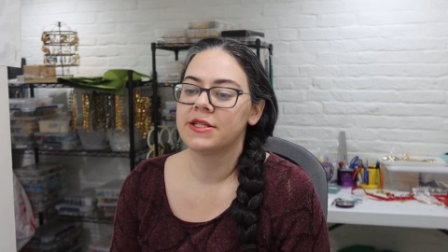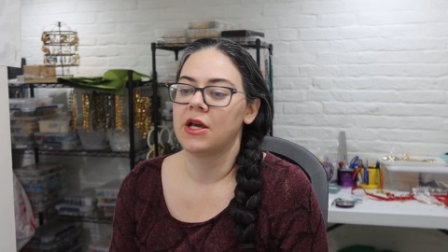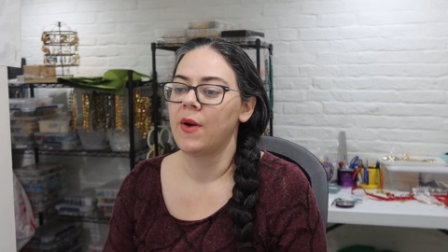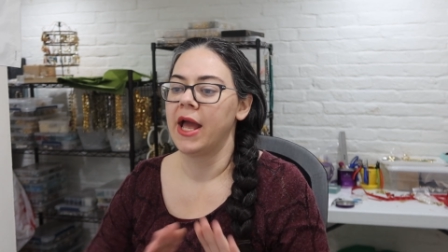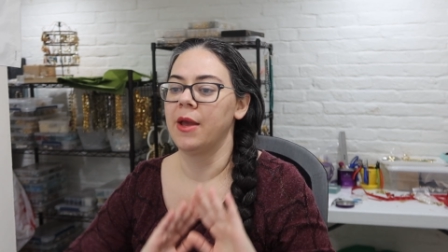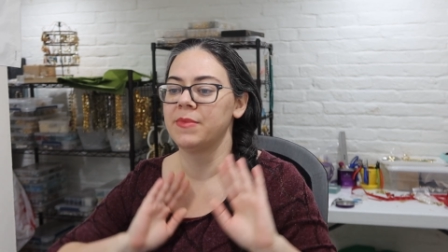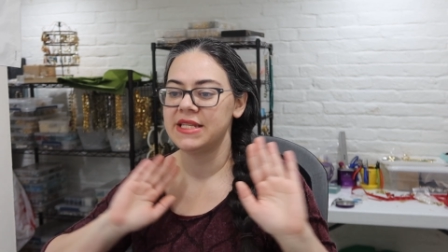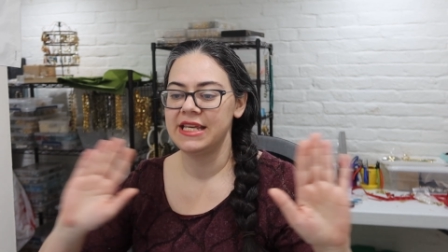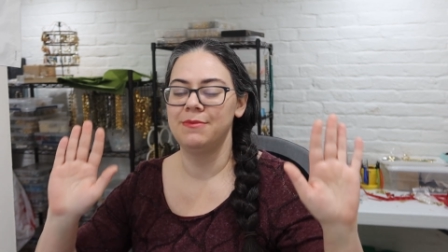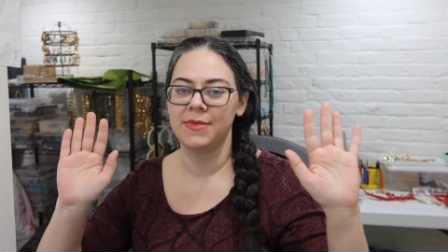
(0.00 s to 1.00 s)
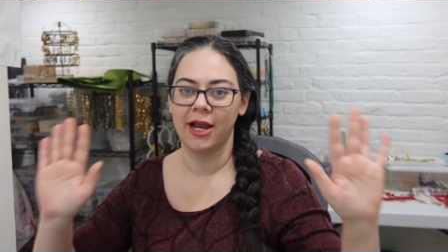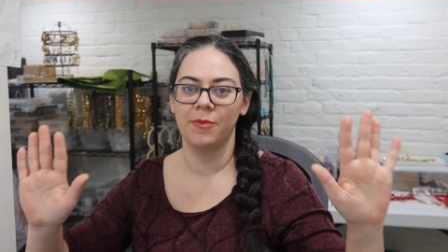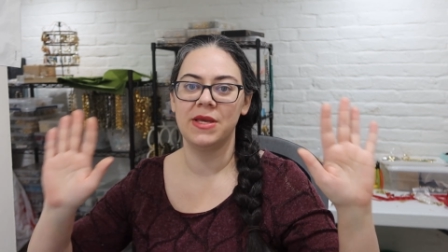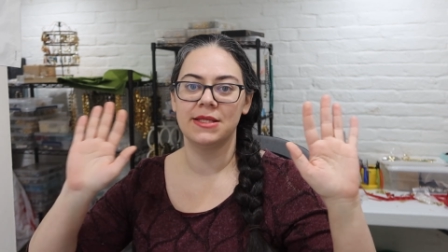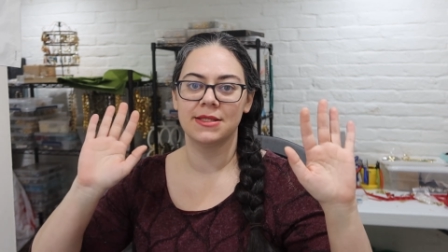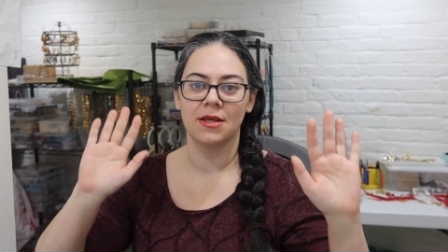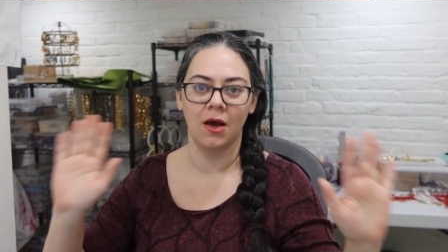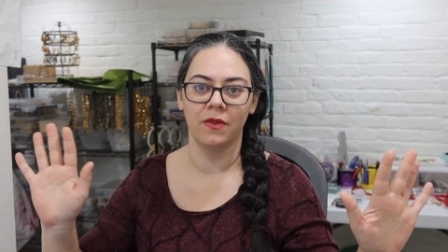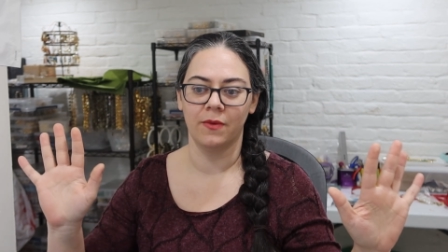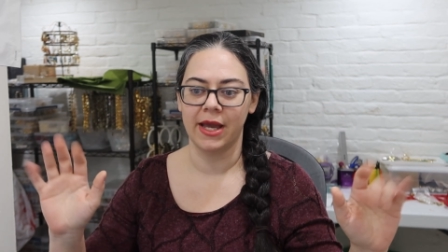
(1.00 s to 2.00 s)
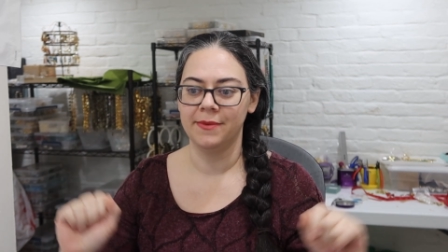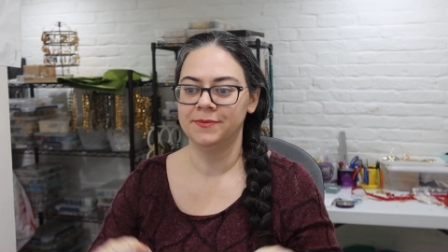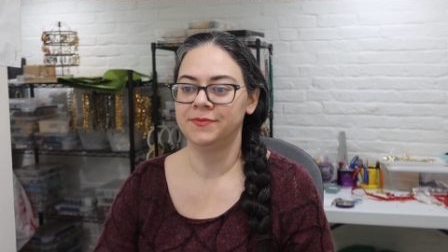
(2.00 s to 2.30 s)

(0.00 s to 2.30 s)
So I am team hairpiece all the way.